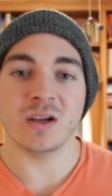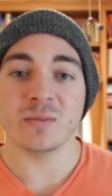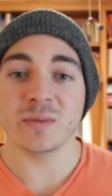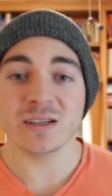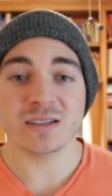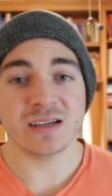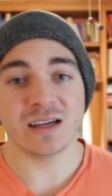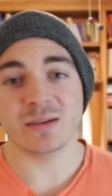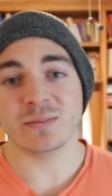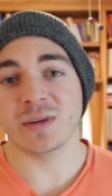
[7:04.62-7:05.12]
helped
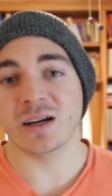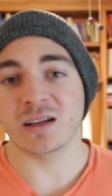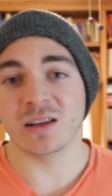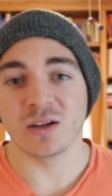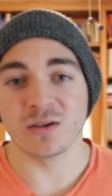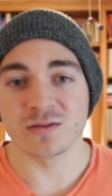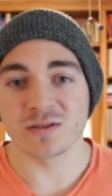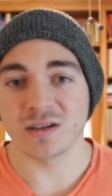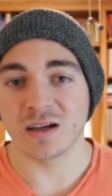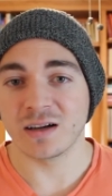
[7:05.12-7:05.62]
me take my
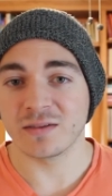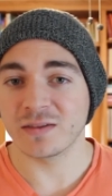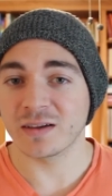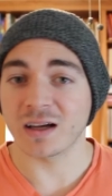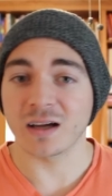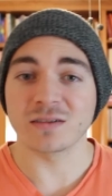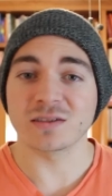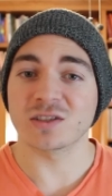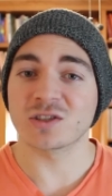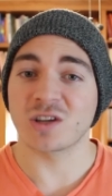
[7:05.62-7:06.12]
clothes off
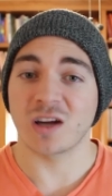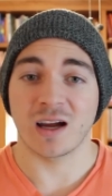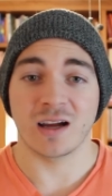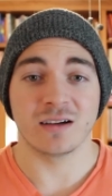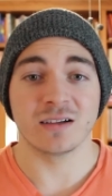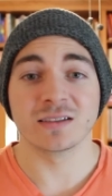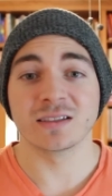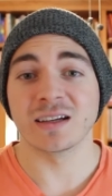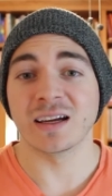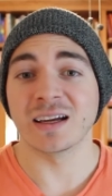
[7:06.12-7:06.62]
like I was a
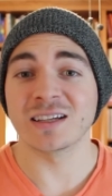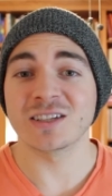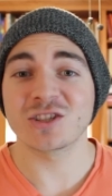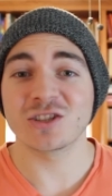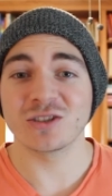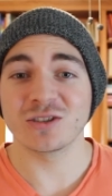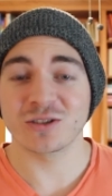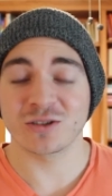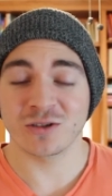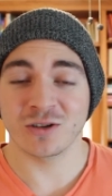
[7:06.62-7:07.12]
child, and
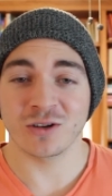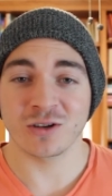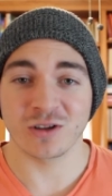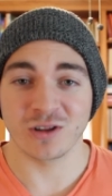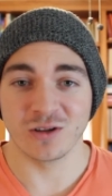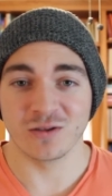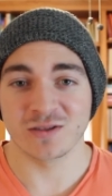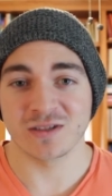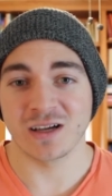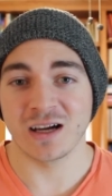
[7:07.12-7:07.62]
she took her
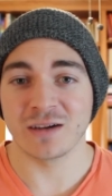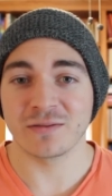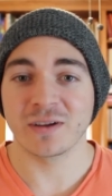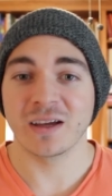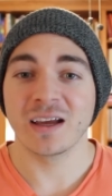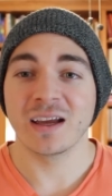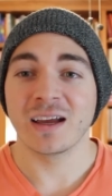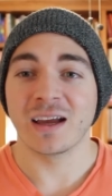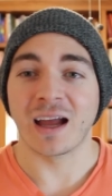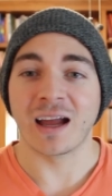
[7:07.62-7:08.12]
clothes
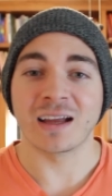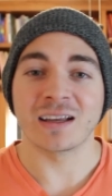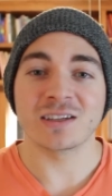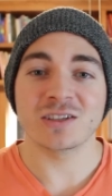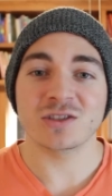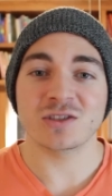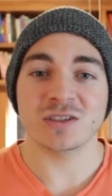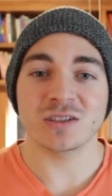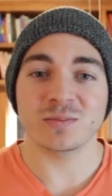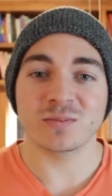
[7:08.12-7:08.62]
off,
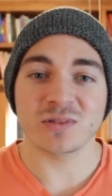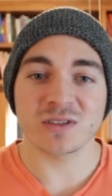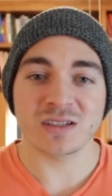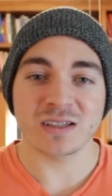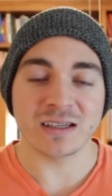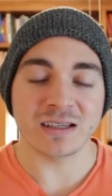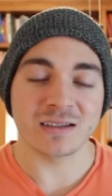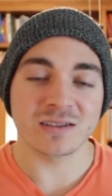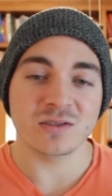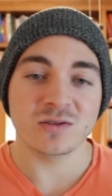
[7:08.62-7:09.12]
and she
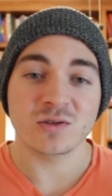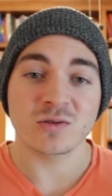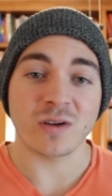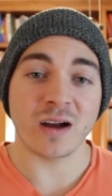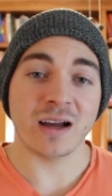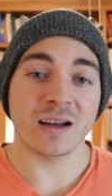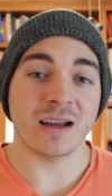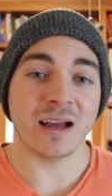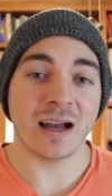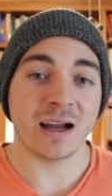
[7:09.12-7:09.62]
proceeded to
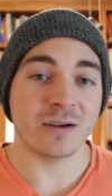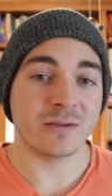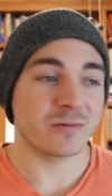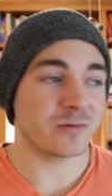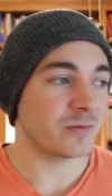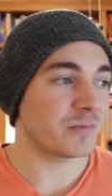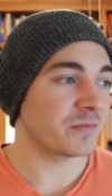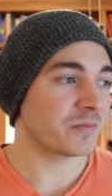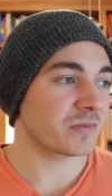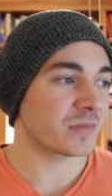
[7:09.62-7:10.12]
try to have
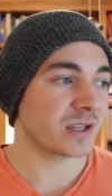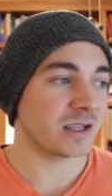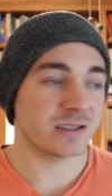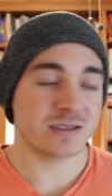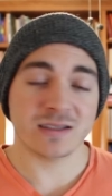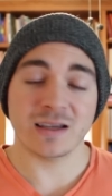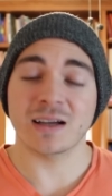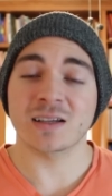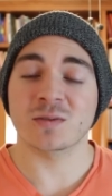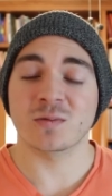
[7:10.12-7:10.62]

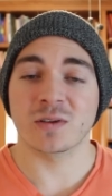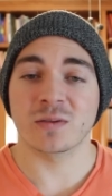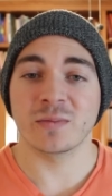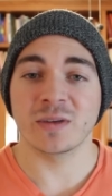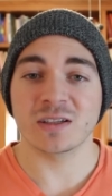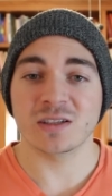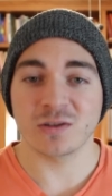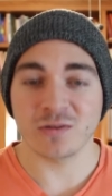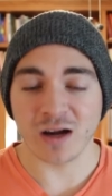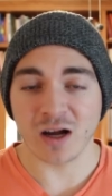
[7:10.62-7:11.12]
sex with
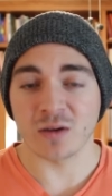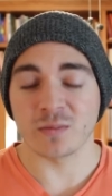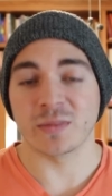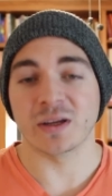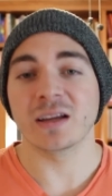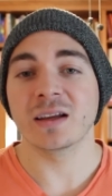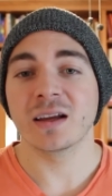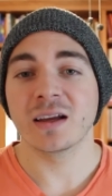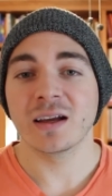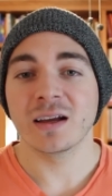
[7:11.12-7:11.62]
me to ground
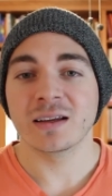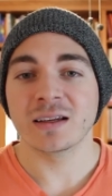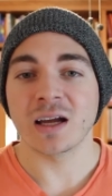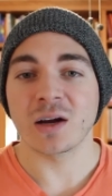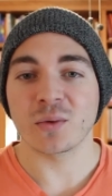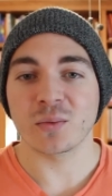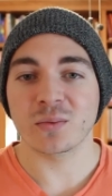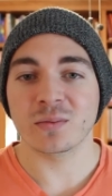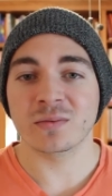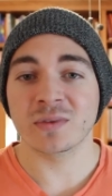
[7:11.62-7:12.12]
me.
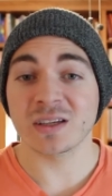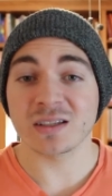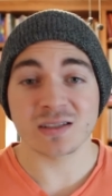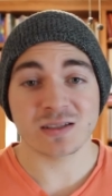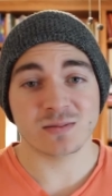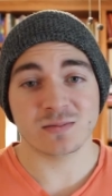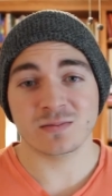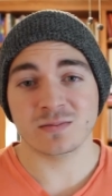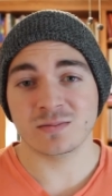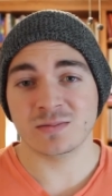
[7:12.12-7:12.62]
Now,
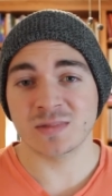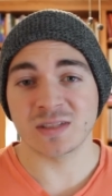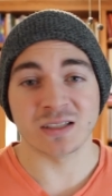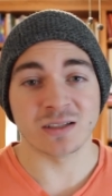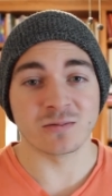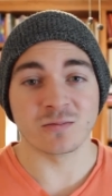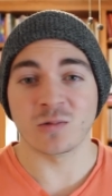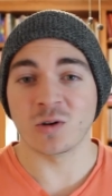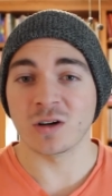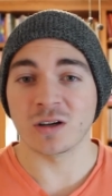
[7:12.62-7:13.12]
this
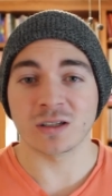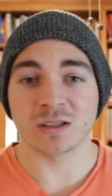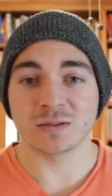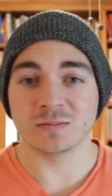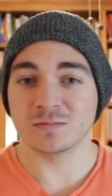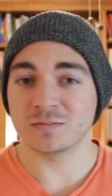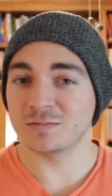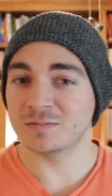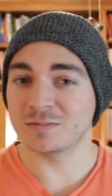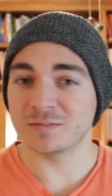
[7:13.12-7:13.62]
didn't
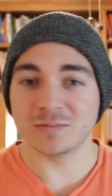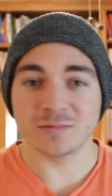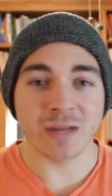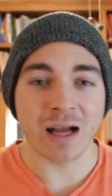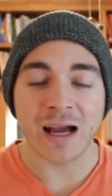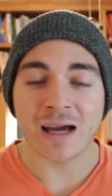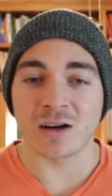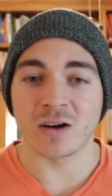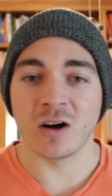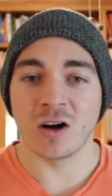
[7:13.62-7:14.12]
work
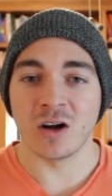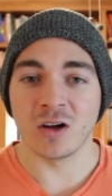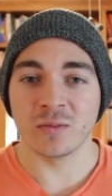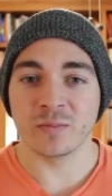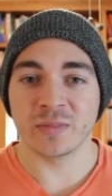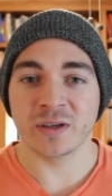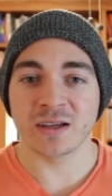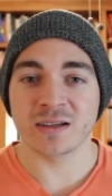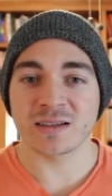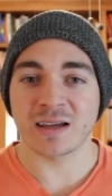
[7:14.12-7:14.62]
at
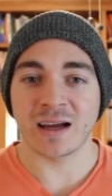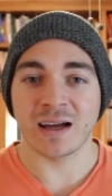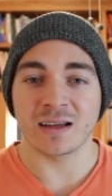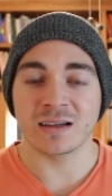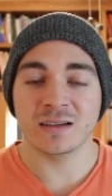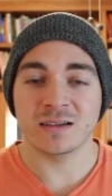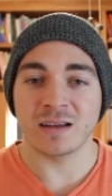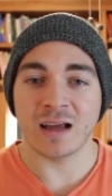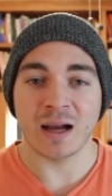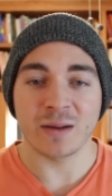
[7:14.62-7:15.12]
all because I
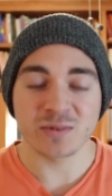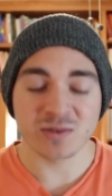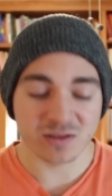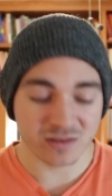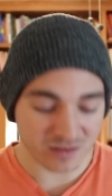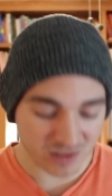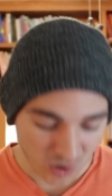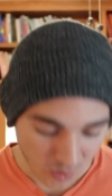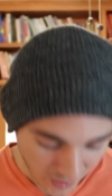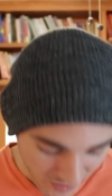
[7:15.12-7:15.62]
had
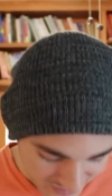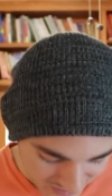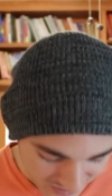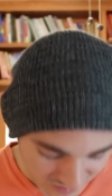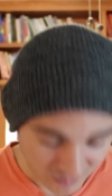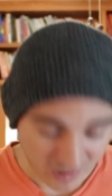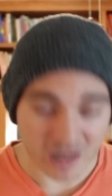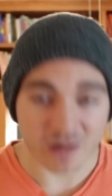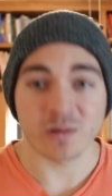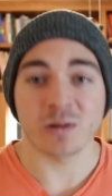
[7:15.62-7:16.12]
absolutely no
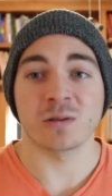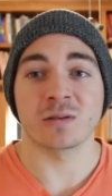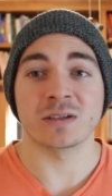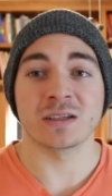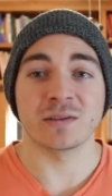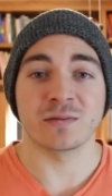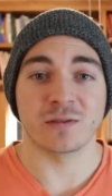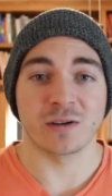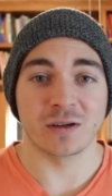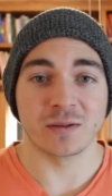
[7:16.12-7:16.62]
idea why we were
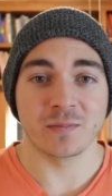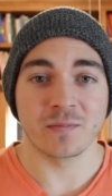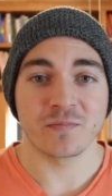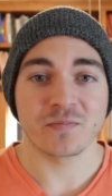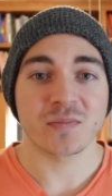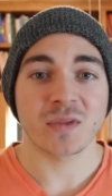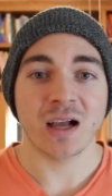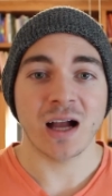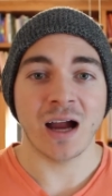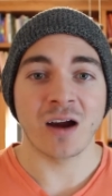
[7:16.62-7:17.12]
different.
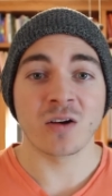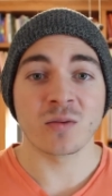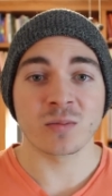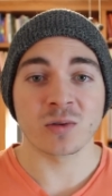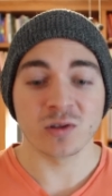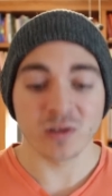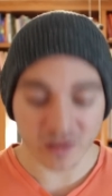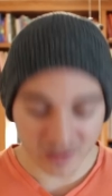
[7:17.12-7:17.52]
I remember